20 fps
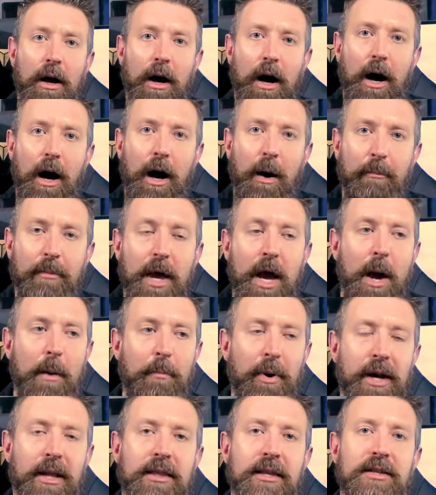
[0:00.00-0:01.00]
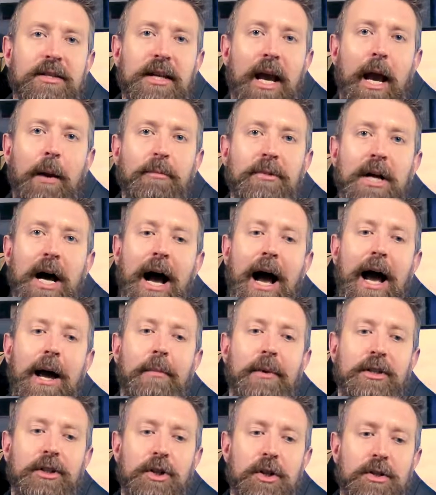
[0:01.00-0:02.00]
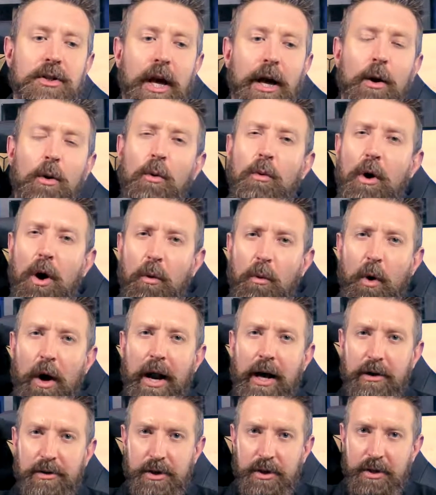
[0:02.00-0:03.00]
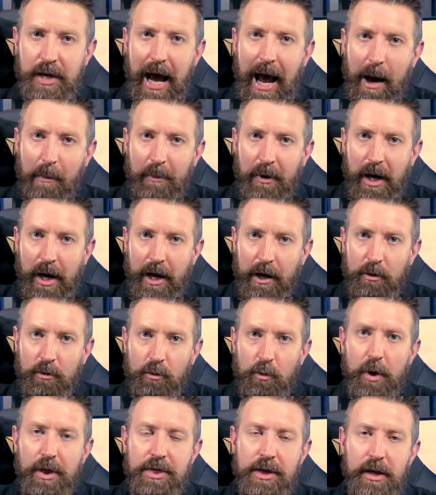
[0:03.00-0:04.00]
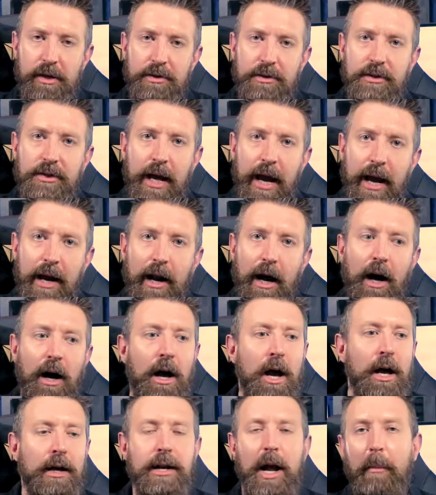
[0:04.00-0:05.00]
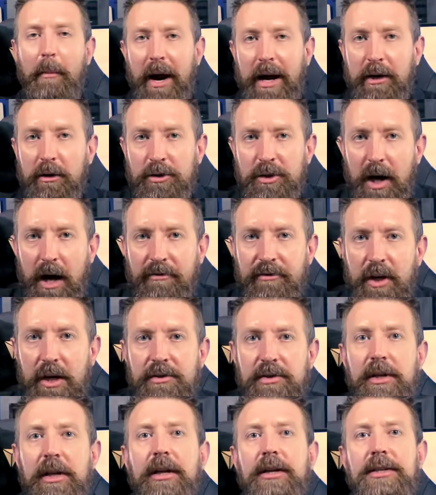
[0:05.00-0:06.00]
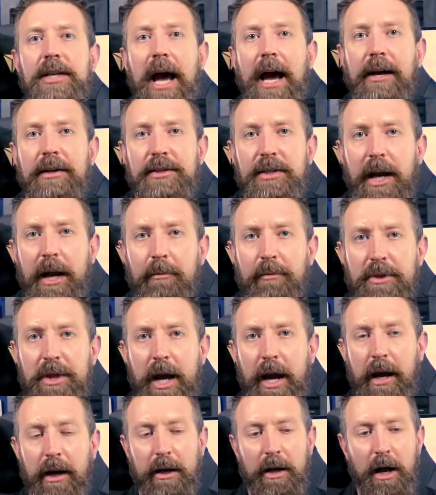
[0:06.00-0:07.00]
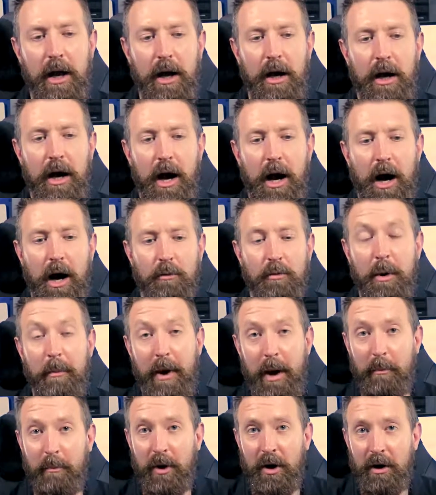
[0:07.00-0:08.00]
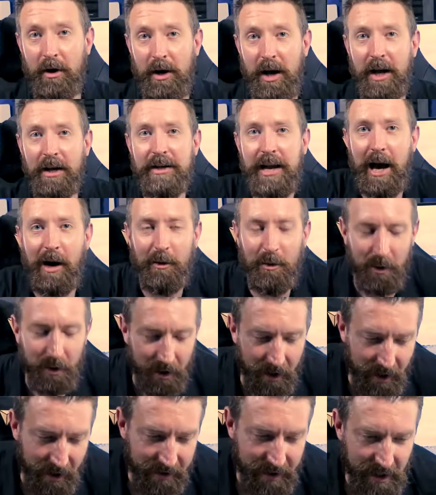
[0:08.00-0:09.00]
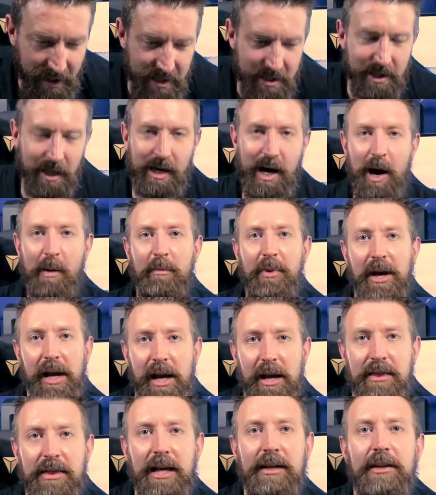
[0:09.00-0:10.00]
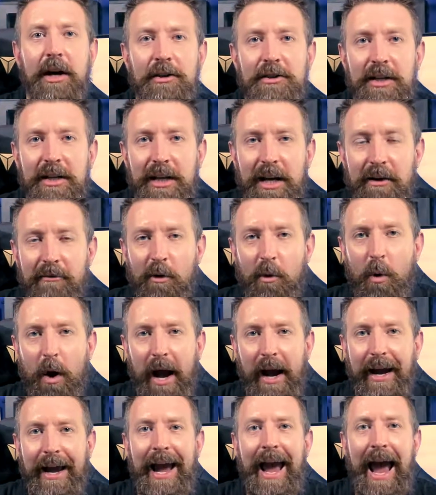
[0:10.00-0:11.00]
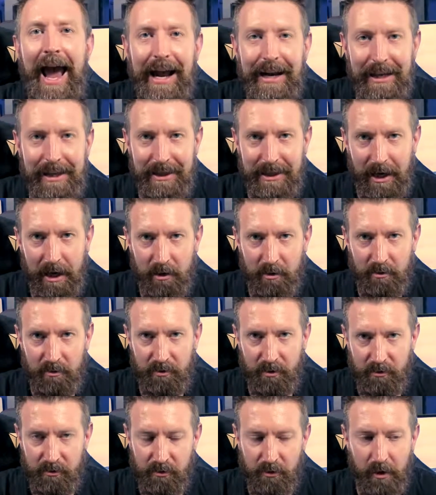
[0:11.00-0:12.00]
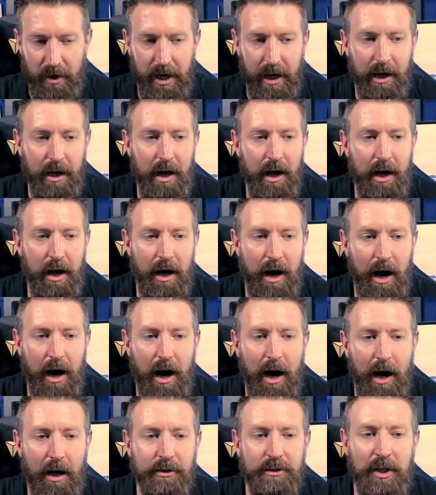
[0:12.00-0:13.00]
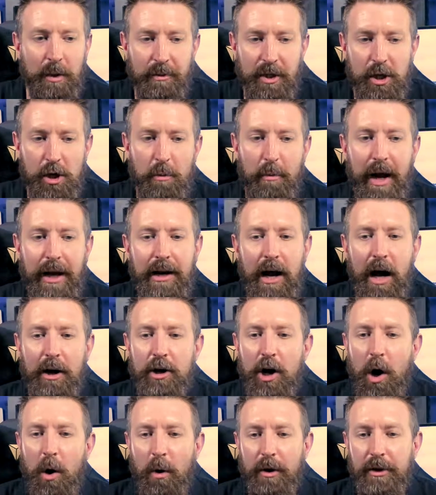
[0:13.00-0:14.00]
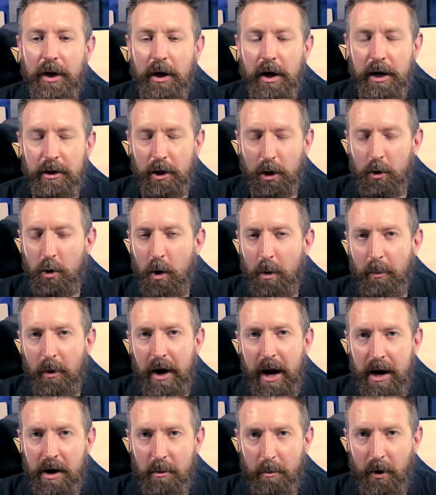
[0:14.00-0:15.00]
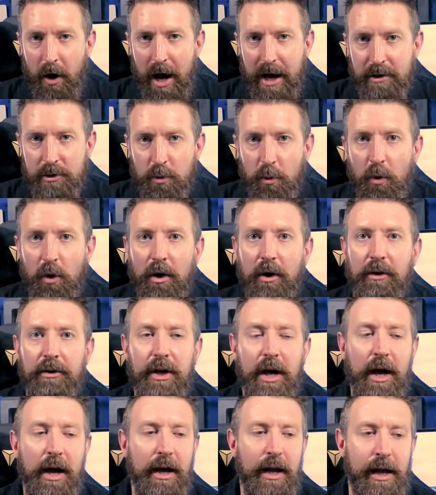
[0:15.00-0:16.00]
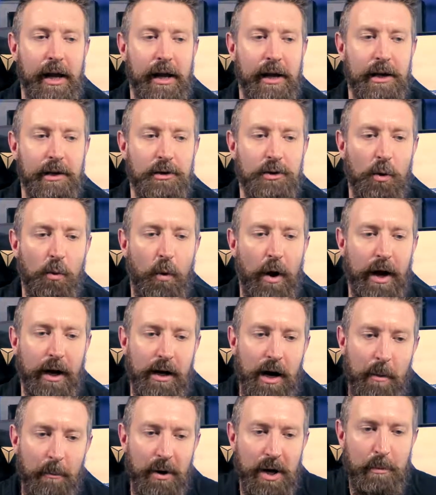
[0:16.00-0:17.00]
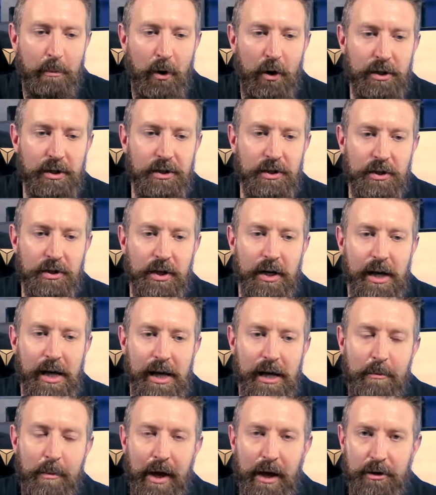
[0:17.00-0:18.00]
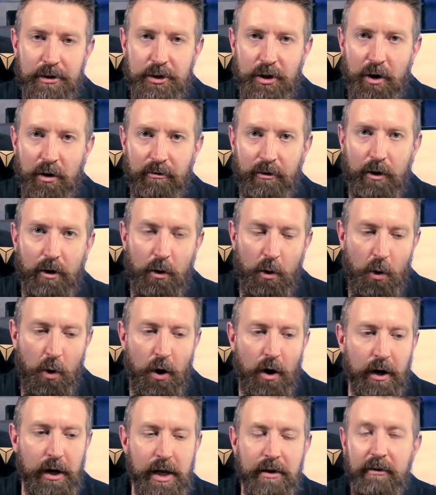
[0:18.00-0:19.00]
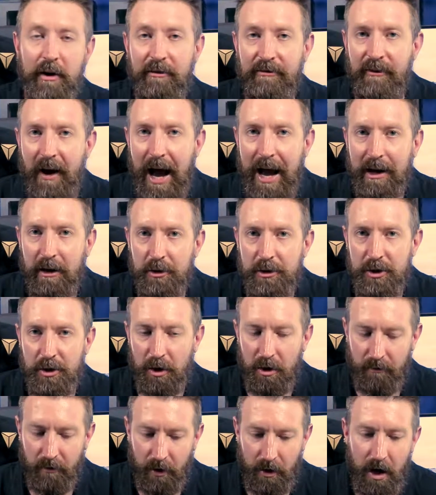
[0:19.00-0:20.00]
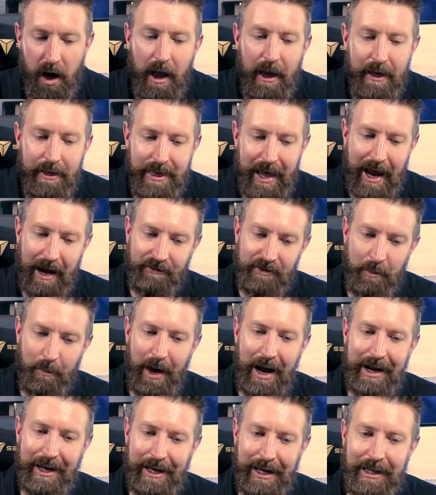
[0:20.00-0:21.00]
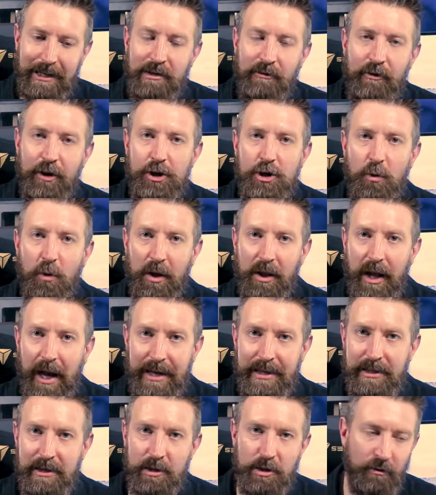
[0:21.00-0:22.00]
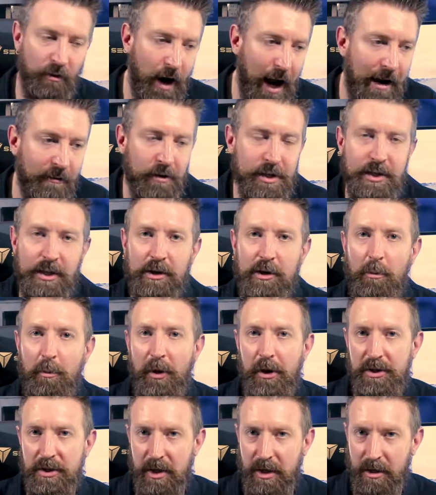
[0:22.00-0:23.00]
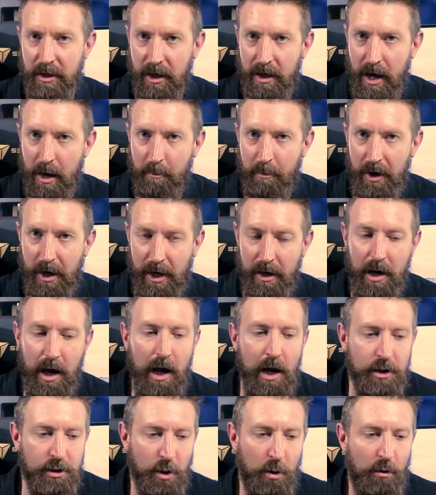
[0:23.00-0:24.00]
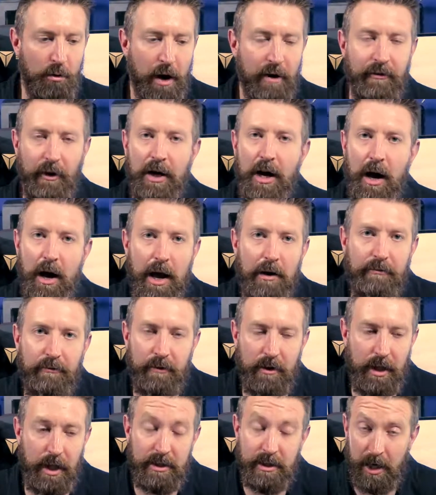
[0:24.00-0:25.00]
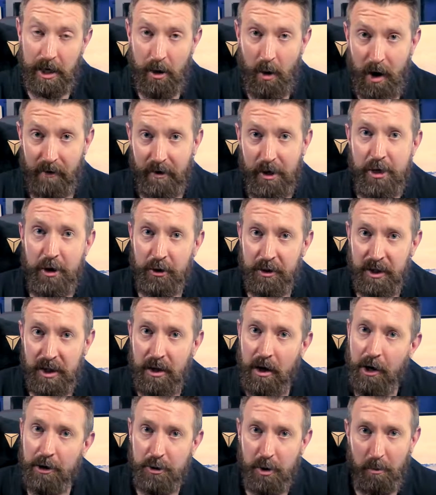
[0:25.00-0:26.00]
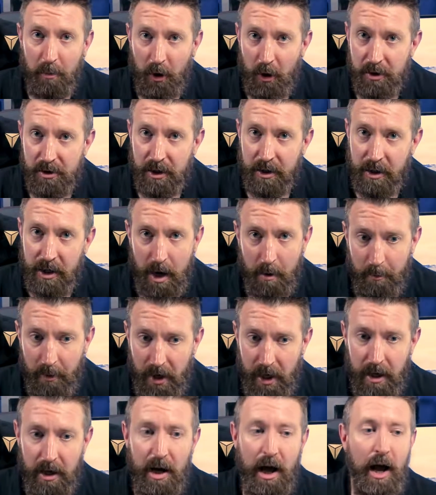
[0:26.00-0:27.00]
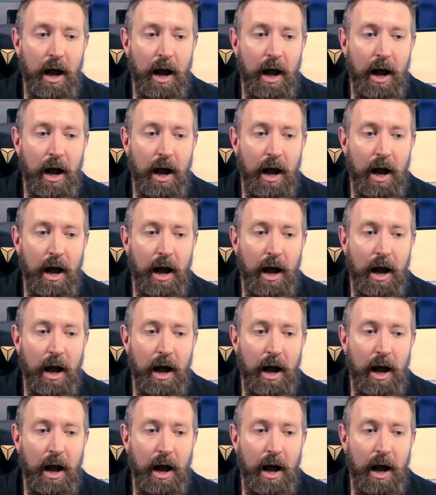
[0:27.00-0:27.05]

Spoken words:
But at the same time, it's just like, well, what else is happening with this data? Now, Microsoft does the exact same thing. Remember, now, this is a company that doesn't give away anything for free. Something you may not know in the corporate enterprise world is when a company purchases an email server or even a file server, they have to buy an individual license for every single person in the company. So if let's say you have a 1,300 person company